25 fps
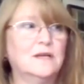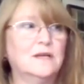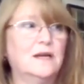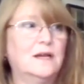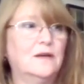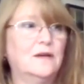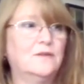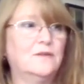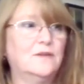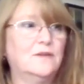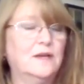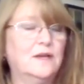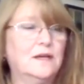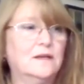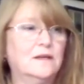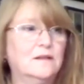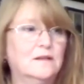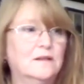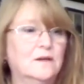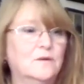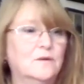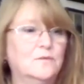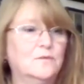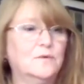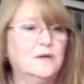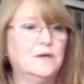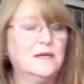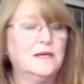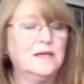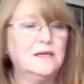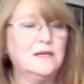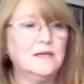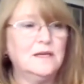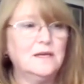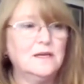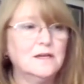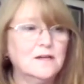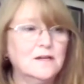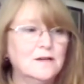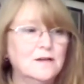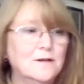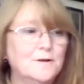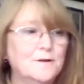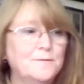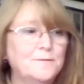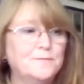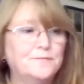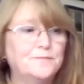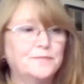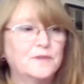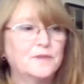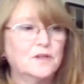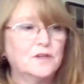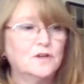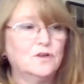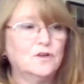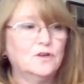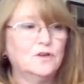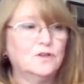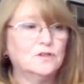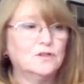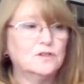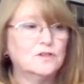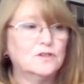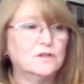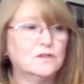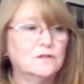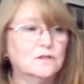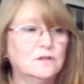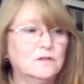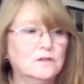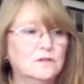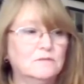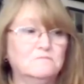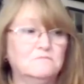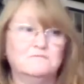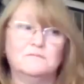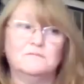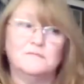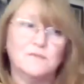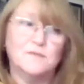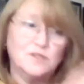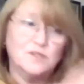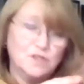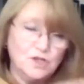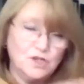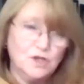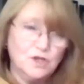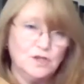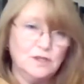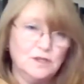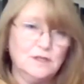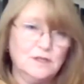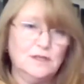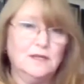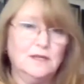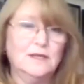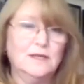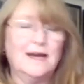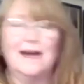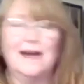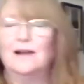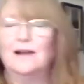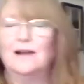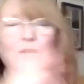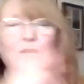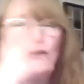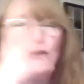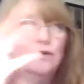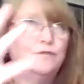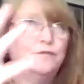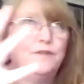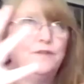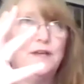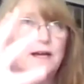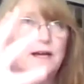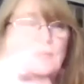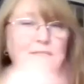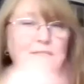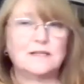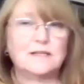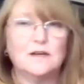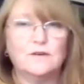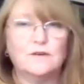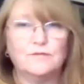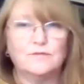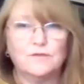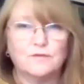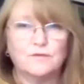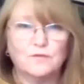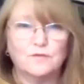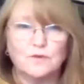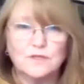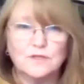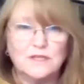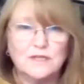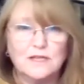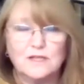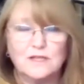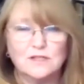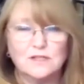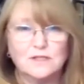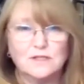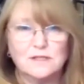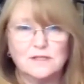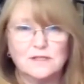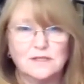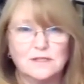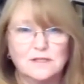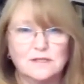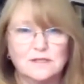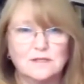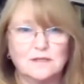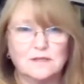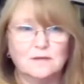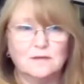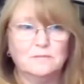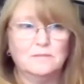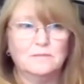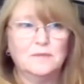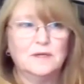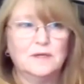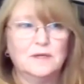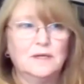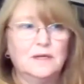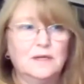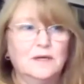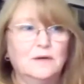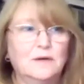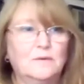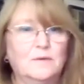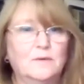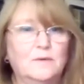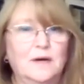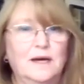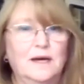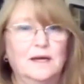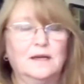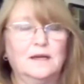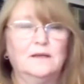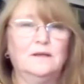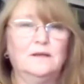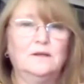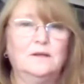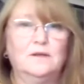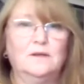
And I think that we could certainly, I love the idea of the rotation system where,